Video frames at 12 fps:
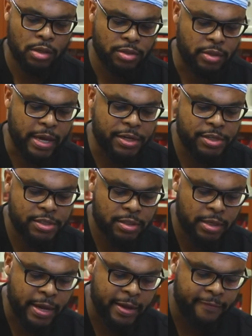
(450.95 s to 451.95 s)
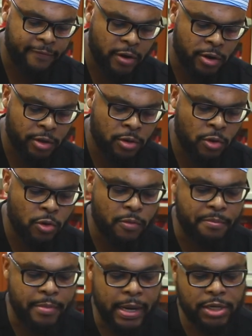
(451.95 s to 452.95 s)
So that is a vertical
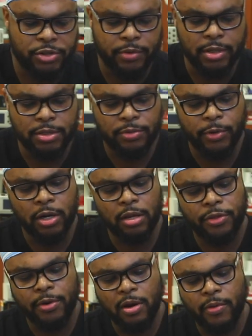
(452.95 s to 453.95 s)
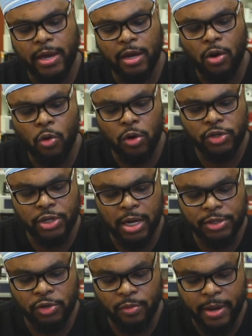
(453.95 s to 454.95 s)
mattress. We're gonna throw a
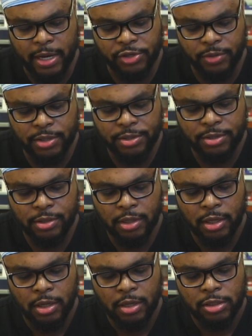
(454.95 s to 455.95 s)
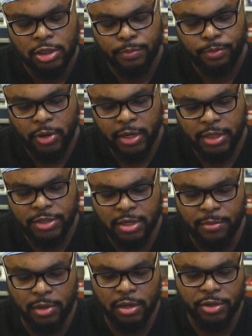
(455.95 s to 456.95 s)
horizontal mattress. It's pretty
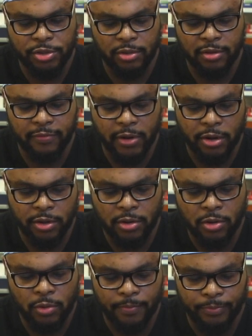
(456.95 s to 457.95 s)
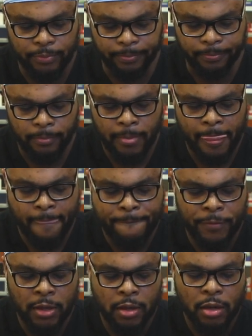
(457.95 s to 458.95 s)
similar to the vertical.
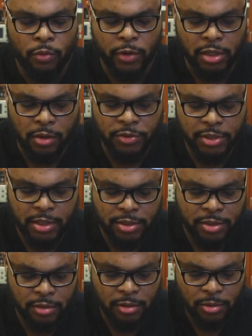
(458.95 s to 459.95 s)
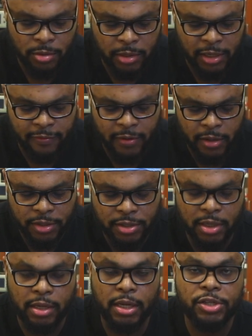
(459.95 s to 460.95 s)
We use it to evert
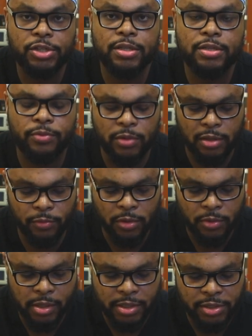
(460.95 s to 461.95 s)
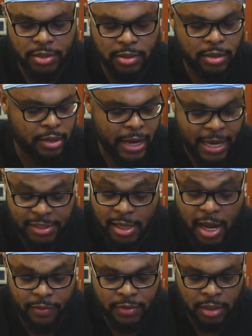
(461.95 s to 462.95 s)
skin edges when the wound is, has a
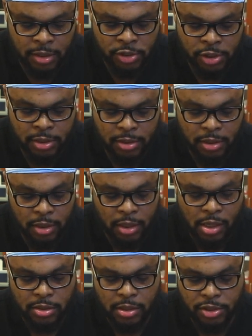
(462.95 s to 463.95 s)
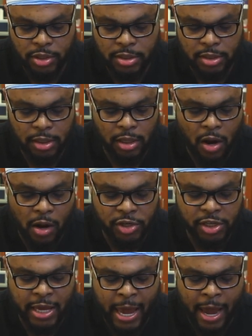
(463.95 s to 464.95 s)
lot of tension such as a
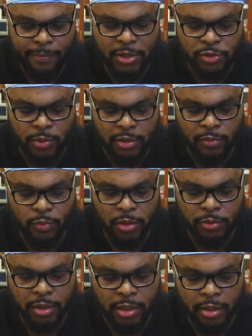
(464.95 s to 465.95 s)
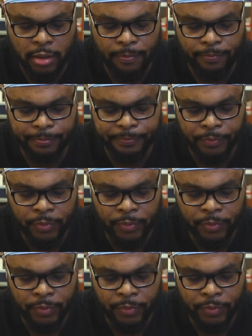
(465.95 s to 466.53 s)
large gap between the wound here.